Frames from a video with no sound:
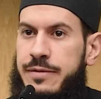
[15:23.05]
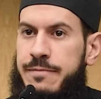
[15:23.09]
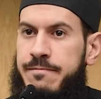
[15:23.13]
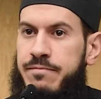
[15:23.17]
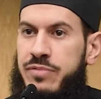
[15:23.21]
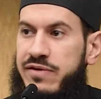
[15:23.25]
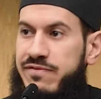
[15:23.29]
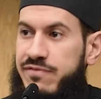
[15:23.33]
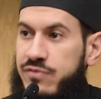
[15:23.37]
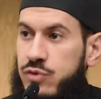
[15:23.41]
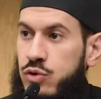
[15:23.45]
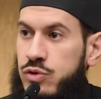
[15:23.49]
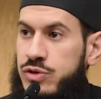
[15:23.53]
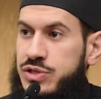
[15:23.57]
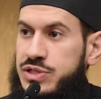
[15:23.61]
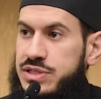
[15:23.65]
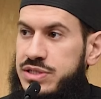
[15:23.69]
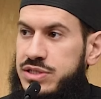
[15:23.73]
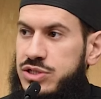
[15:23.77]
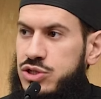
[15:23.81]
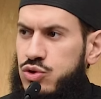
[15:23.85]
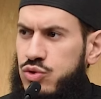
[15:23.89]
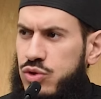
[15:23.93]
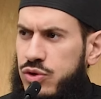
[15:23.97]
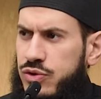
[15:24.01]
of course,
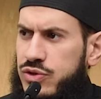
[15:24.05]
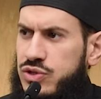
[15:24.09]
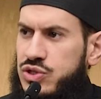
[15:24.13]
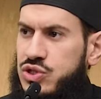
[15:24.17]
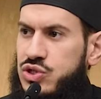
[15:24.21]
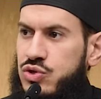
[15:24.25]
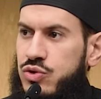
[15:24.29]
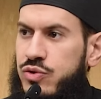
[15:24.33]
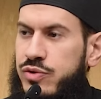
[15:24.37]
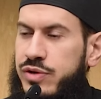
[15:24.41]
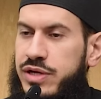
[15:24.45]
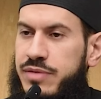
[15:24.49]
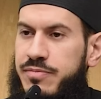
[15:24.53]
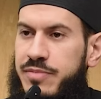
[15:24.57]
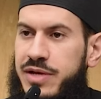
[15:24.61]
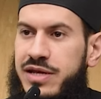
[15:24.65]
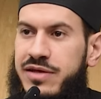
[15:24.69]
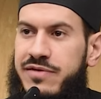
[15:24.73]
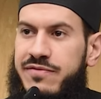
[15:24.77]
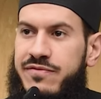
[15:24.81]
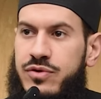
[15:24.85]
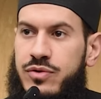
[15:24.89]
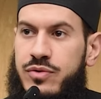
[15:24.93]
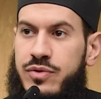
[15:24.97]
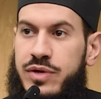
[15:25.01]
you know the story, many
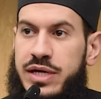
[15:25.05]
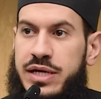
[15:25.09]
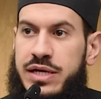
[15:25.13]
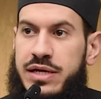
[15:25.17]
of you,